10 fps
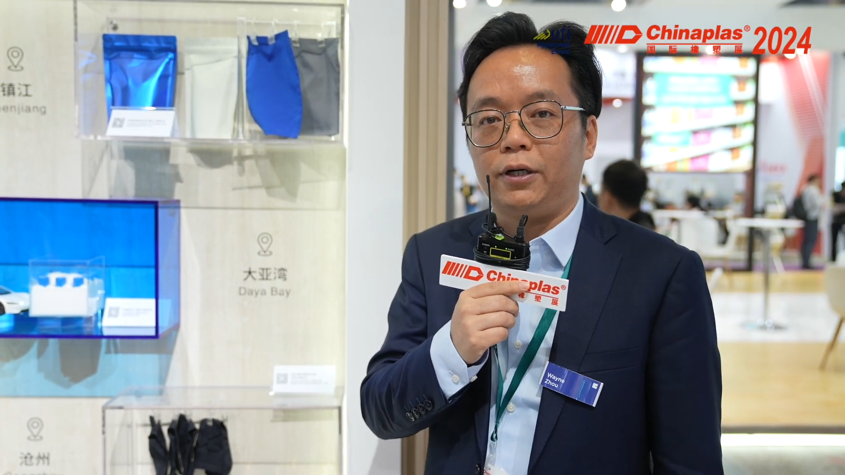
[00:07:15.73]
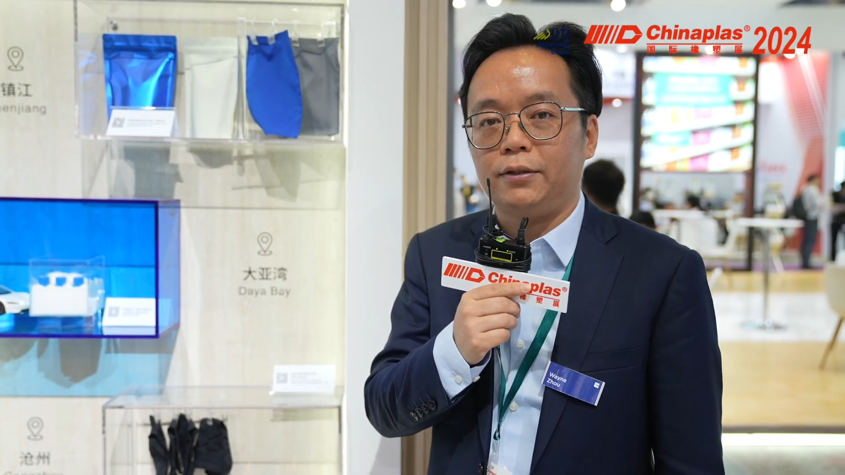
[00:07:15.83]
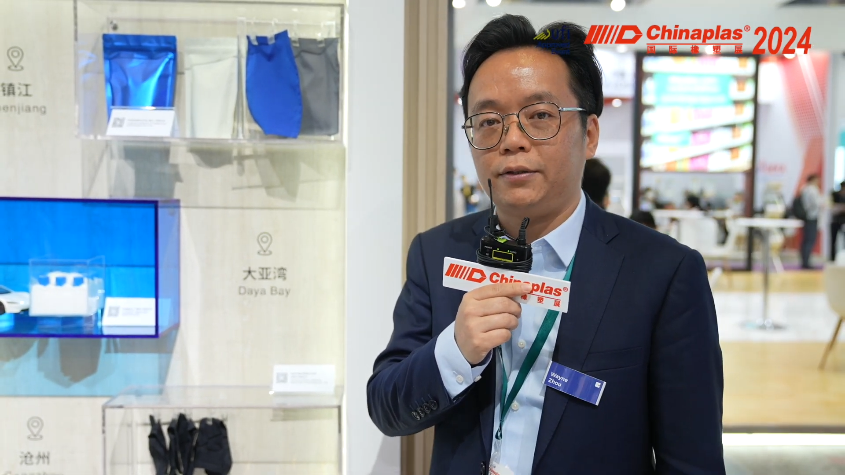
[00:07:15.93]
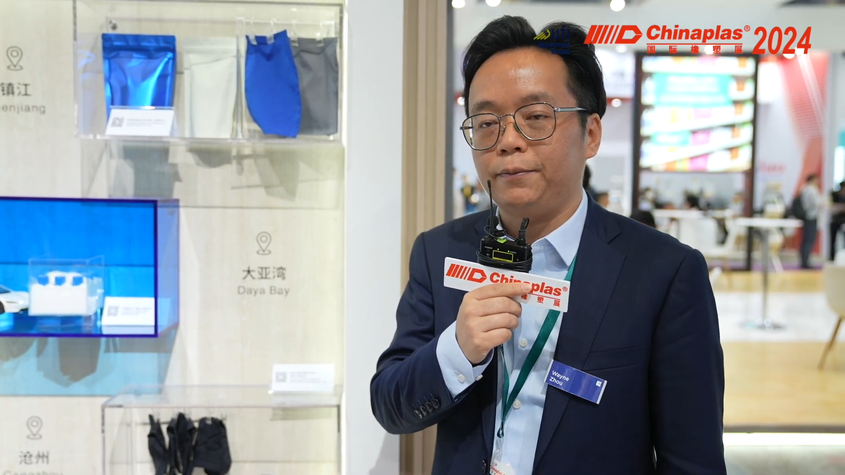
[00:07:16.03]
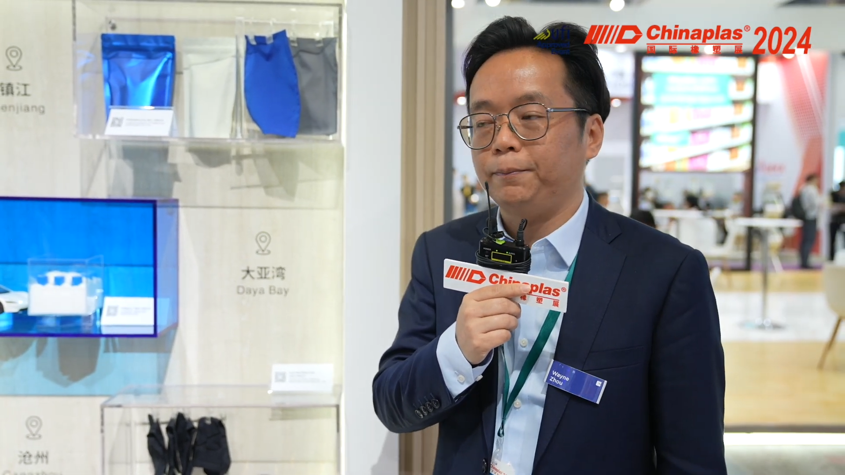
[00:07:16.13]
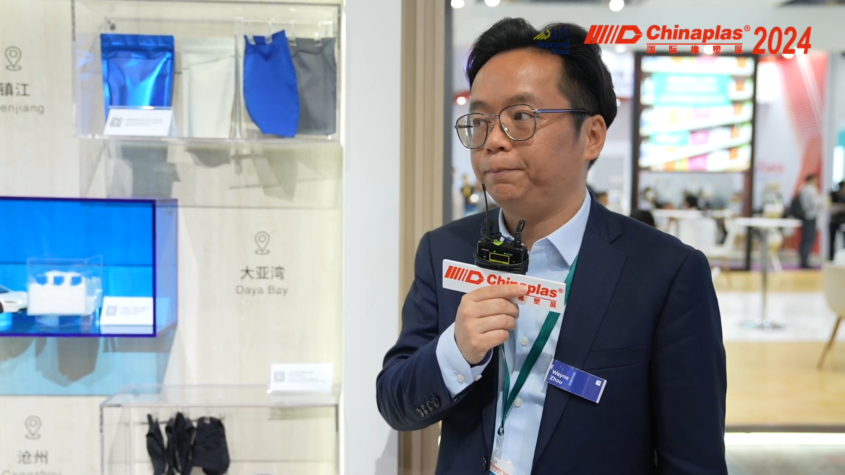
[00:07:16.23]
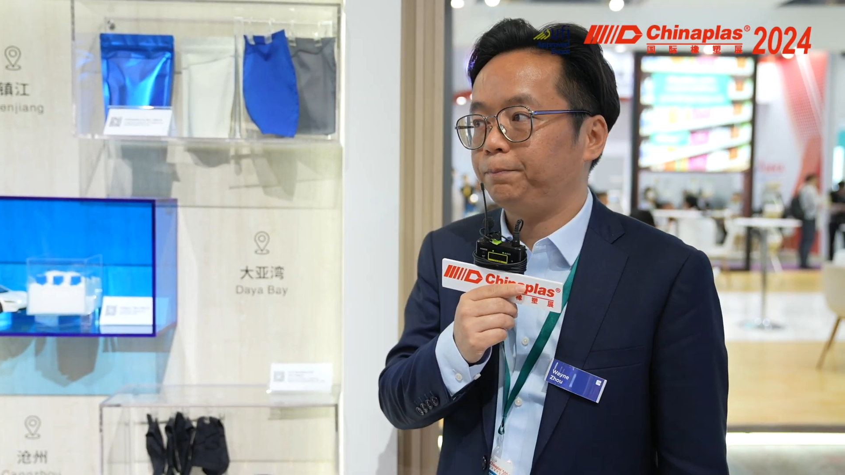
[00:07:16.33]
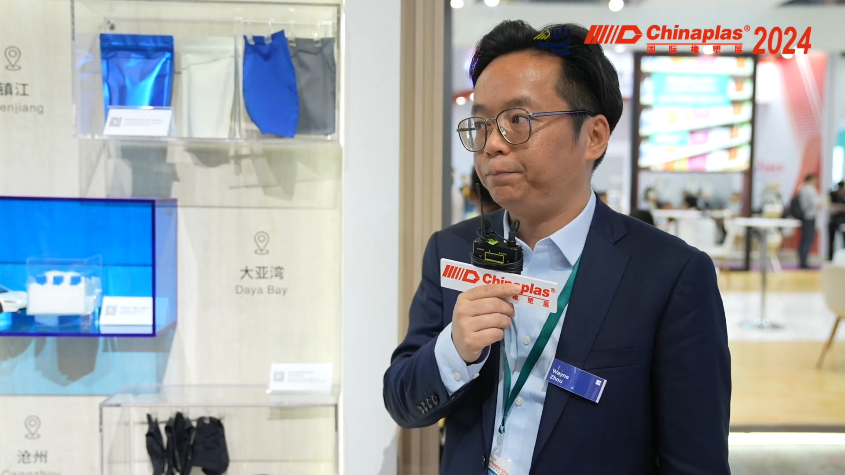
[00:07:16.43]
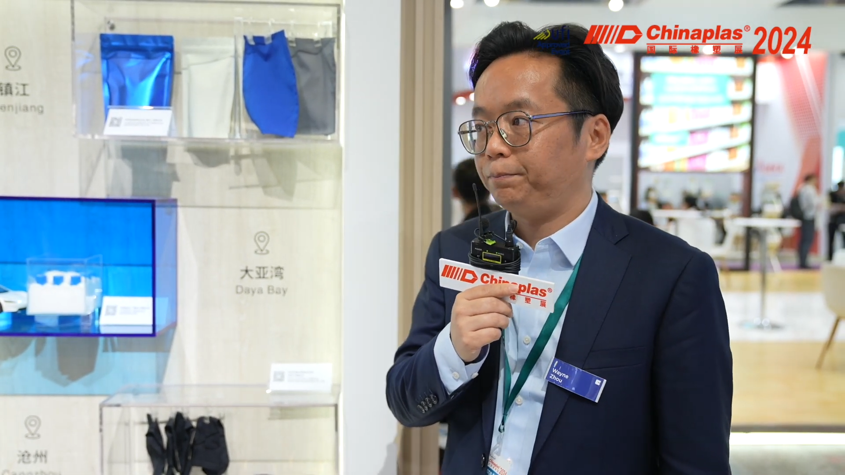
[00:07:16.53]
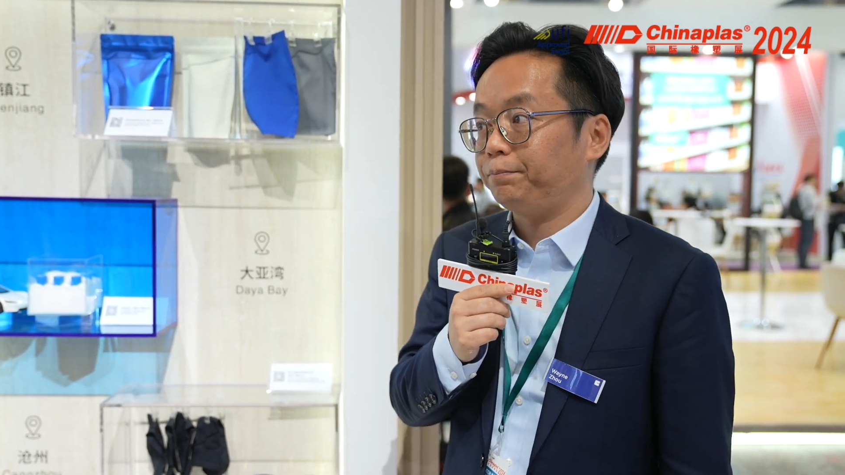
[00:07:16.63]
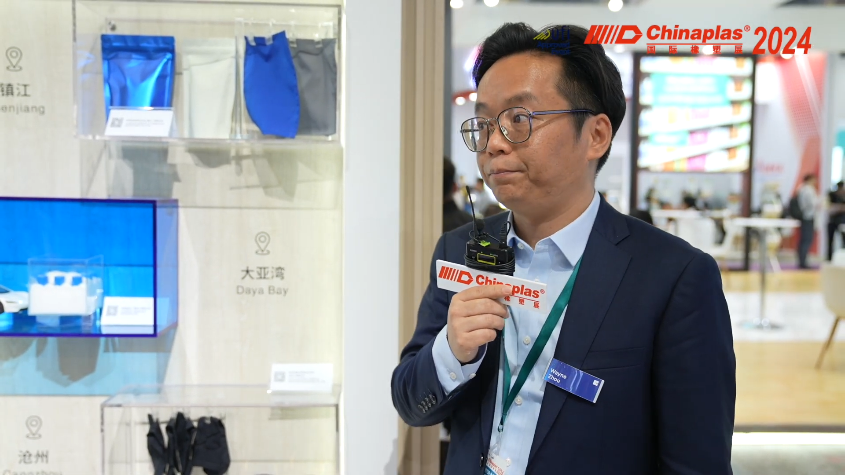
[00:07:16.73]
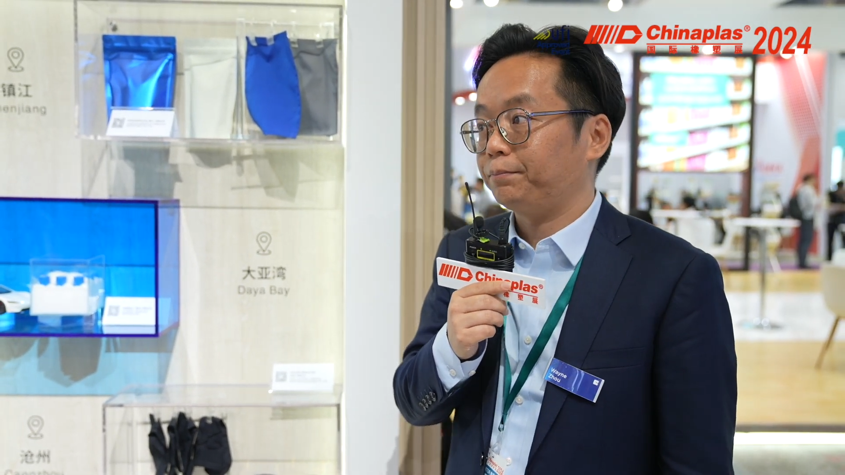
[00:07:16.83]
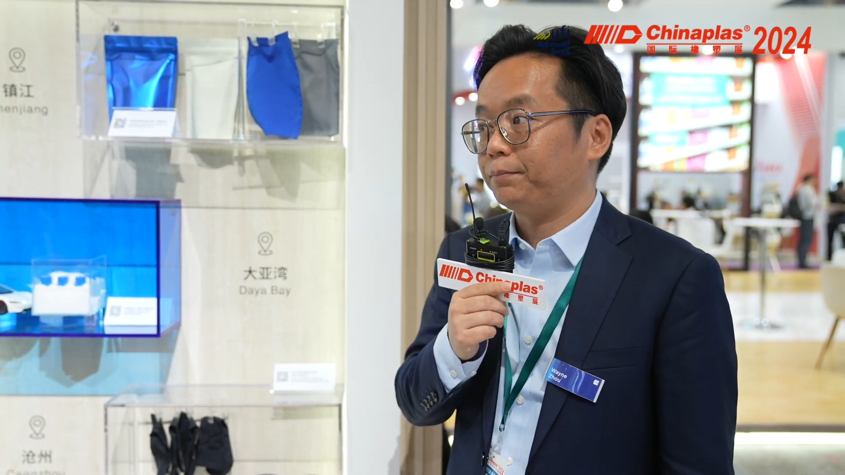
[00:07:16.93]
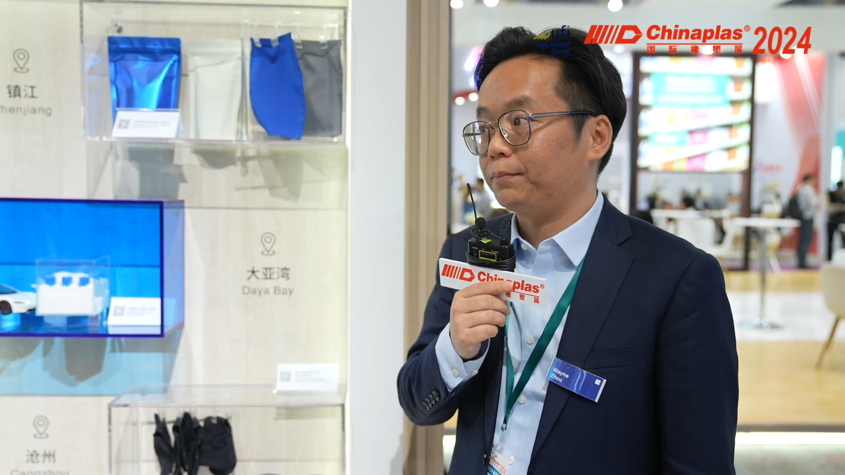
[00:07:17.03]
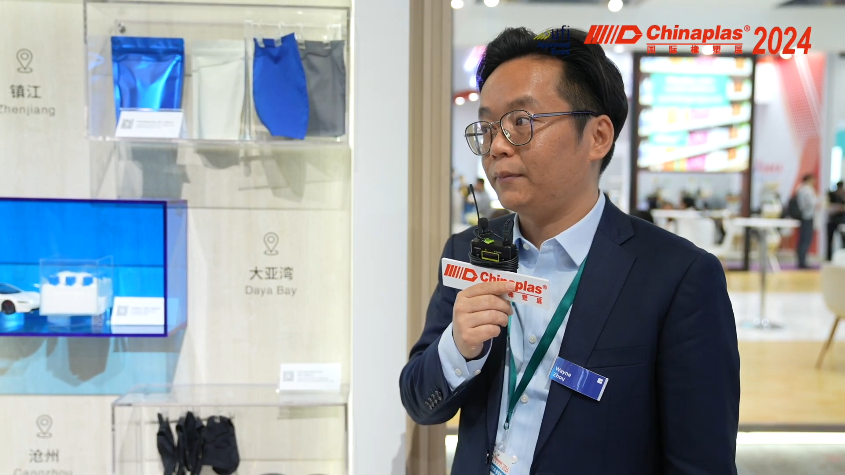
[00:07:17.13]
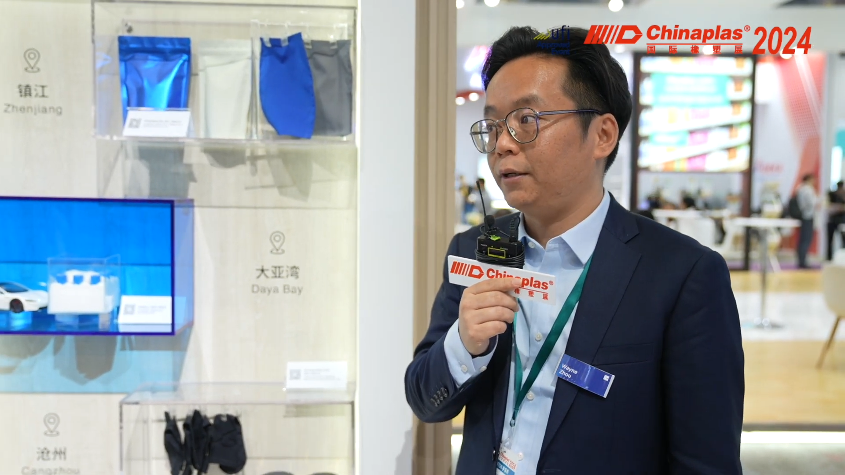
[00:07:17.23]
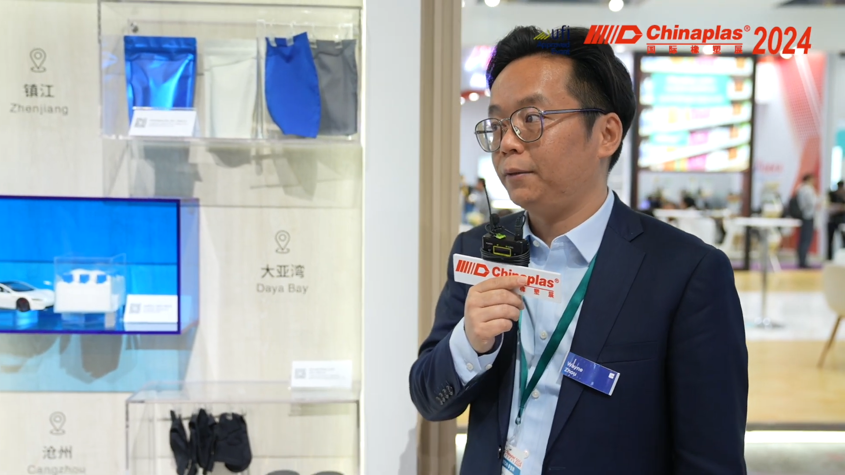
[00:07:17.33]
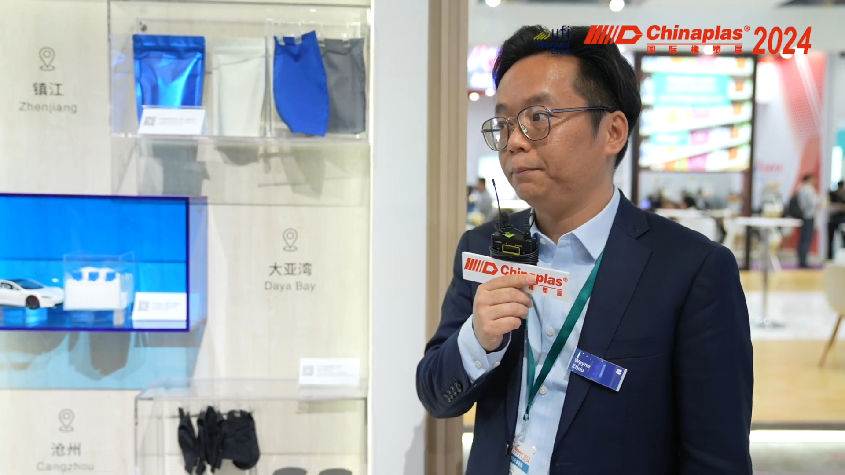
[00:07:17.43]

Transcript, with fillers: us. Yes. Yeah.